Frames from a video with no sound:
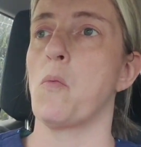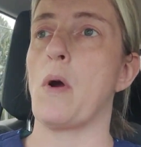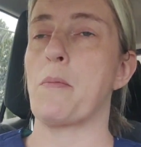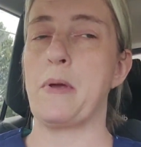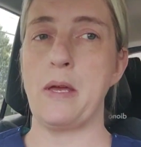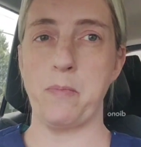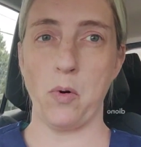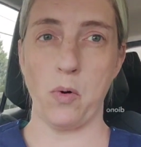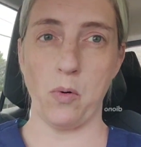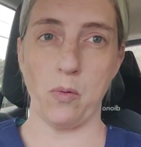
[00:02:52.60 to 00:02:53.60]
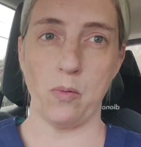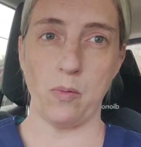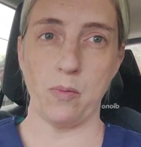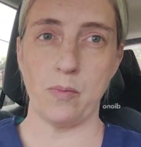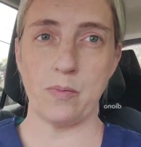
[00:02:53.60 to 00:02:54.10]
where people
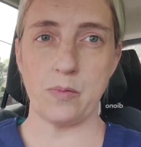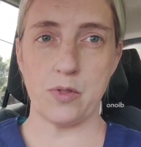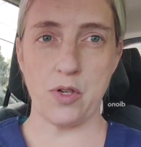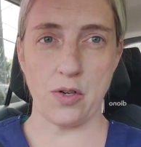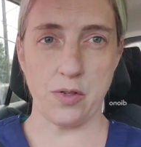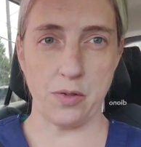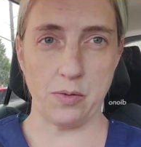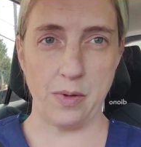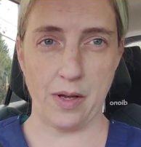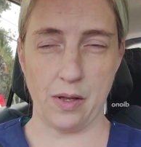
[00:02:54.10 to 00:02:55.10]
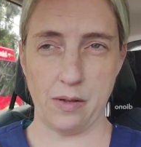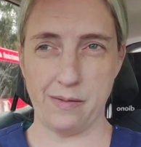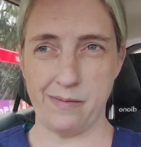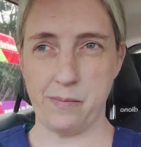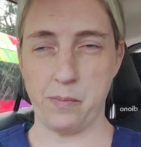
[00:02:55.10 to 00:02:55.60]
start to
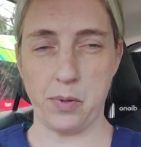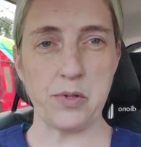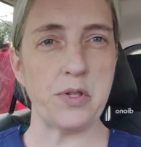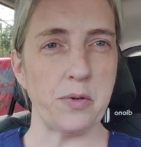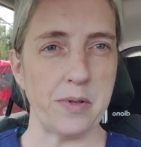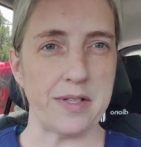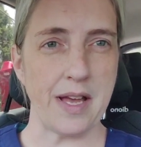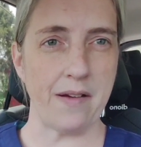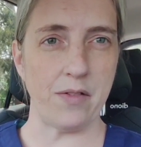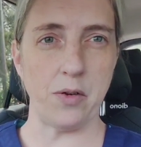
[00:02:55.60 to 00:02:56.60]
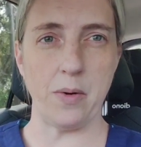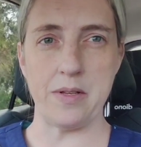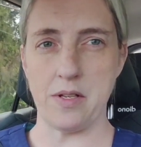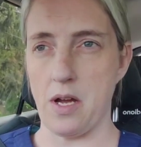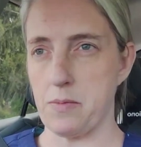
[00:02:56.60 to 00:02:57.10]
pursue this avenue
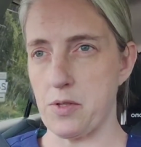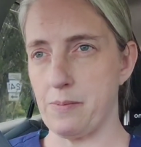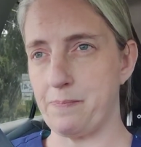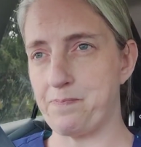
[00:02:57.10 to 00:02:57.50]
as an option.